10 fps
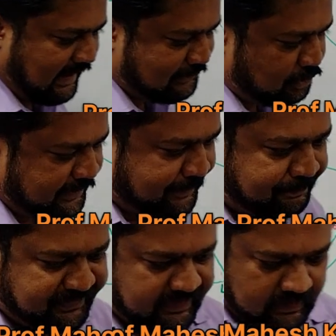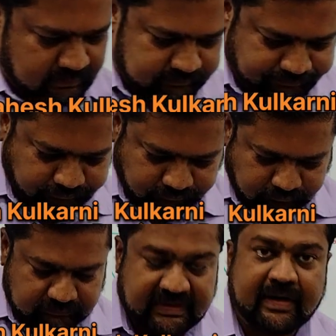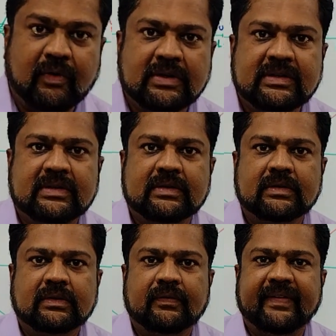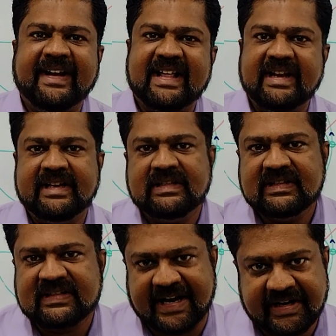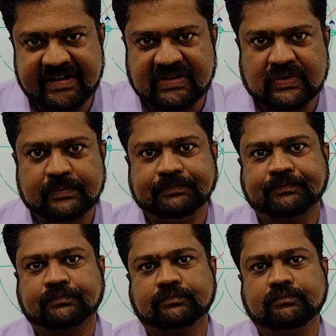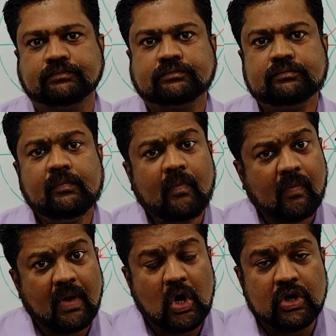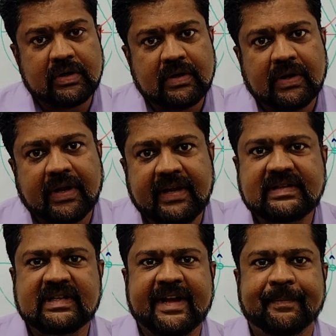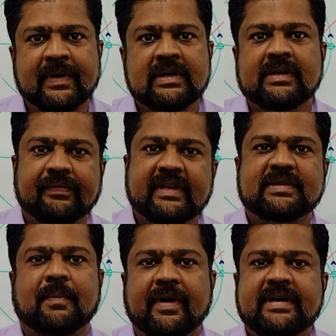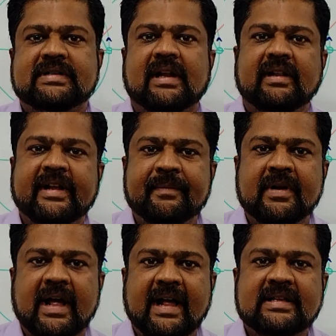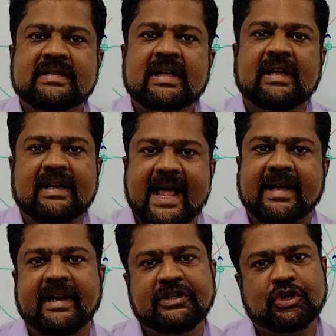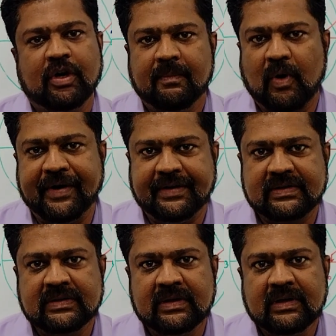Actually, there was Italian scientist on his name. These points are named as Lagrange points.